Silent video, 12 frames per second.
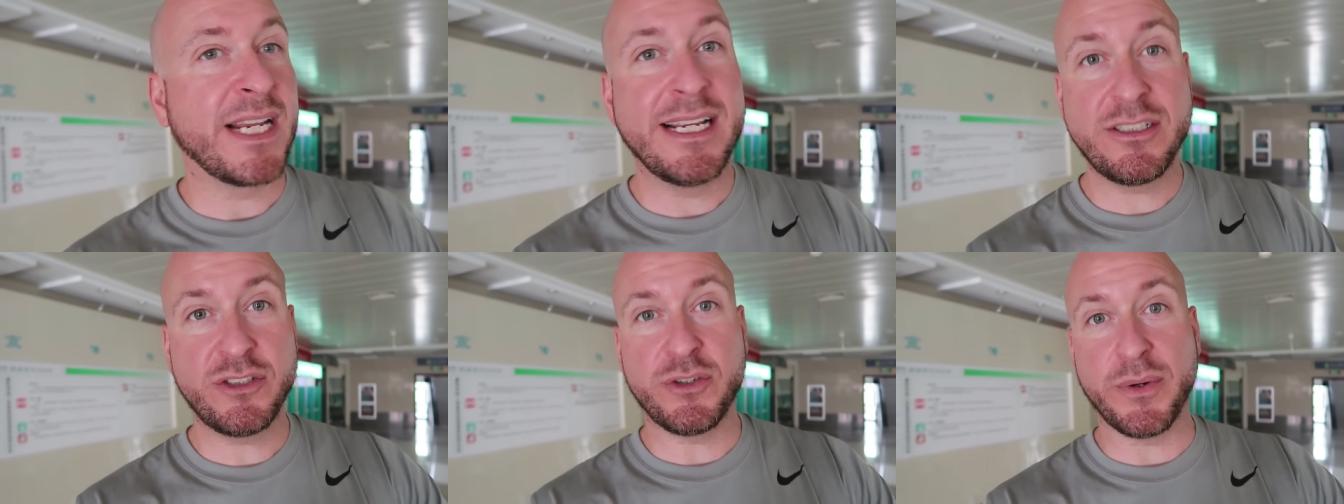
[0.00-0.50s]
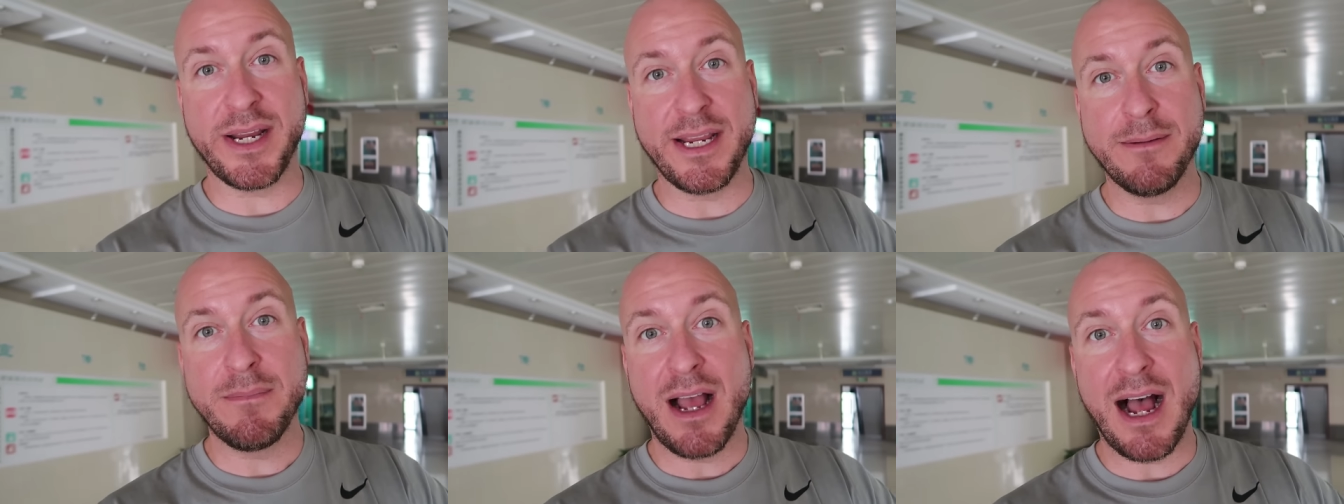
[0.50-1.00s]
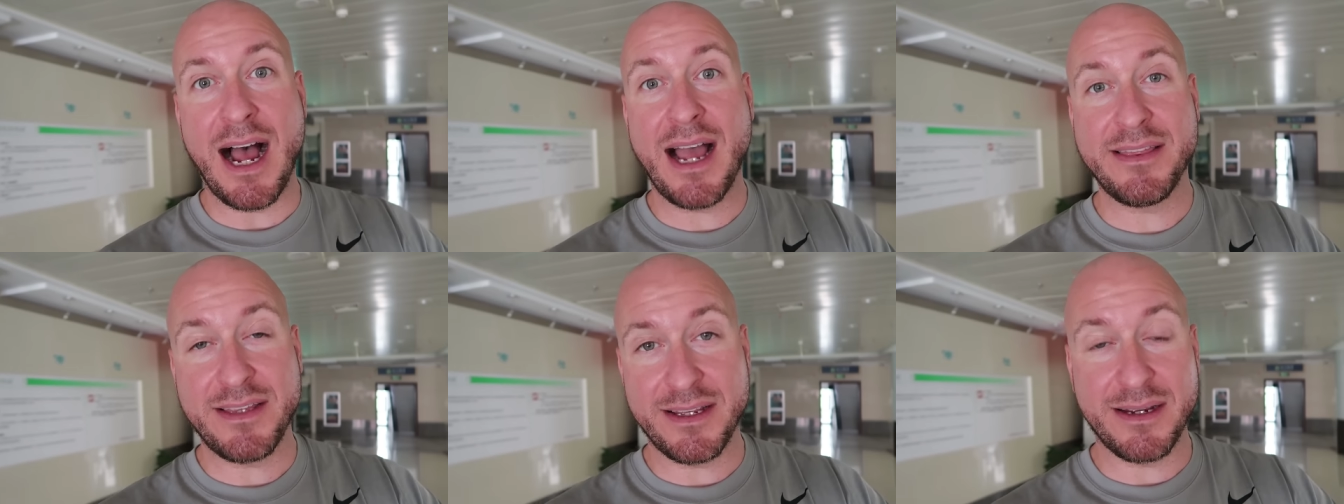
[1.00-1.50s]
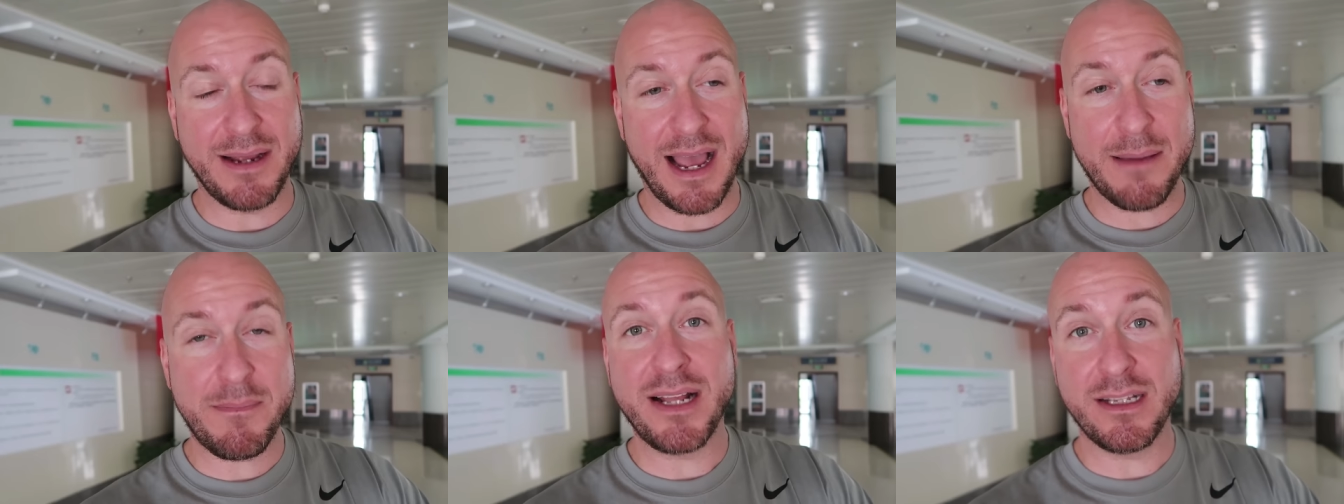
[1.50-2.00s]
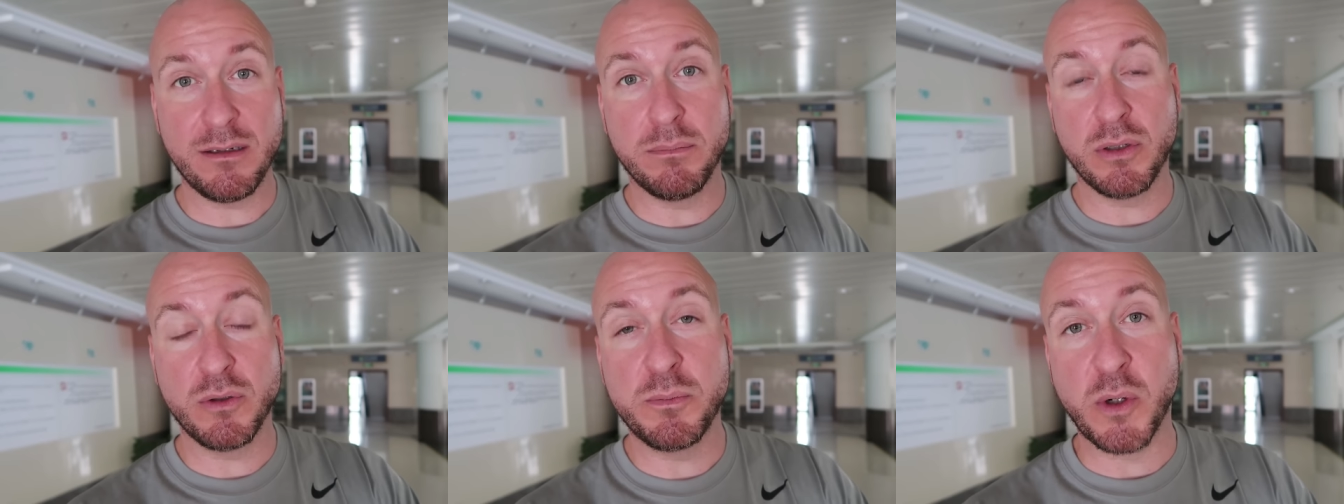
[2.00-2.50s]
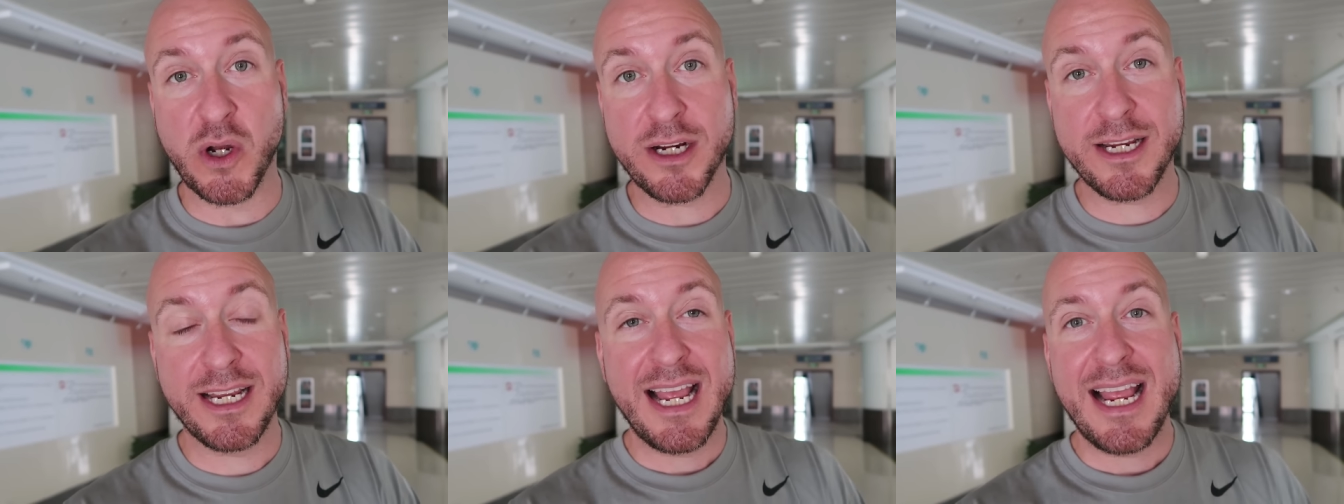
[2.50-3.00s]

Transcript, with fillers: history on my little blue book,